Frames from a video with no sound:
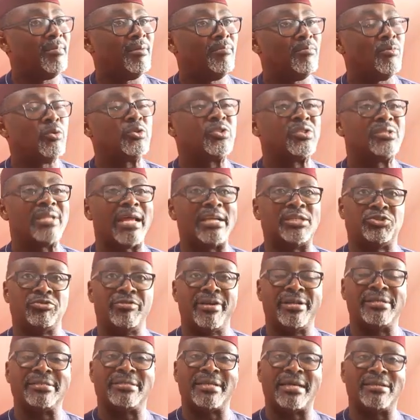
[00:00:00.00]
most
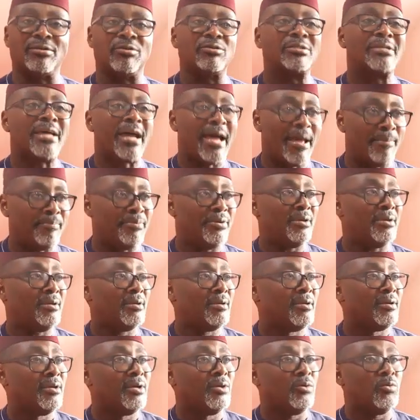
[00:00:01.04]
Nigerians are not happy
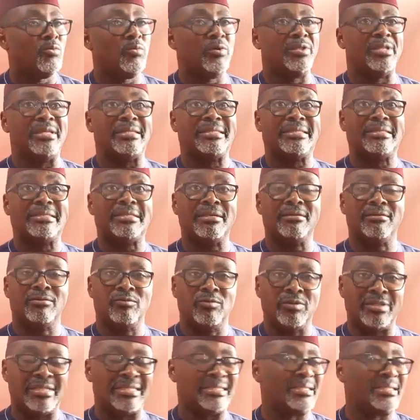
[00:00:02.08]
with the